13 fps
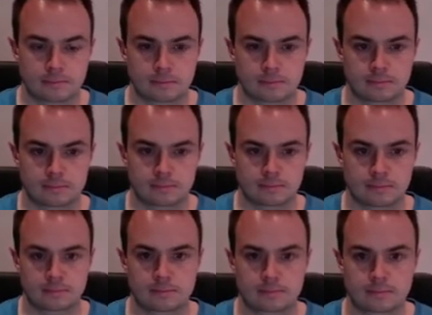
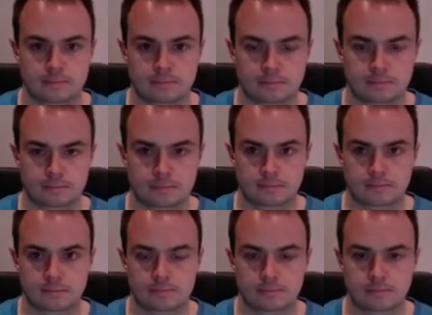
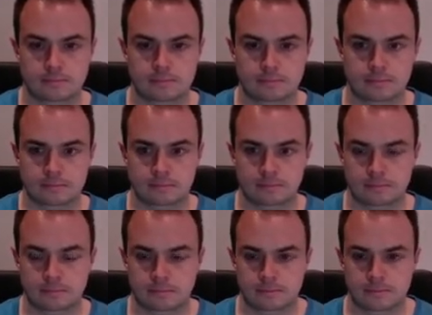
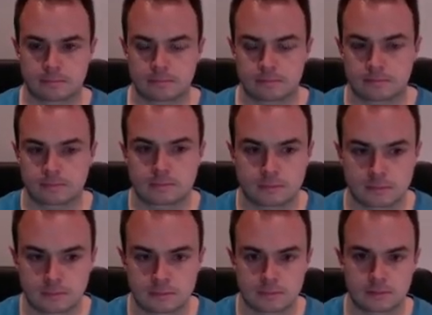
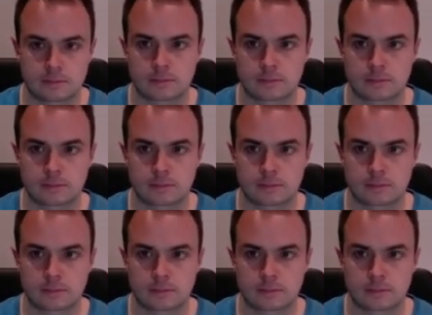This person isn't speaking.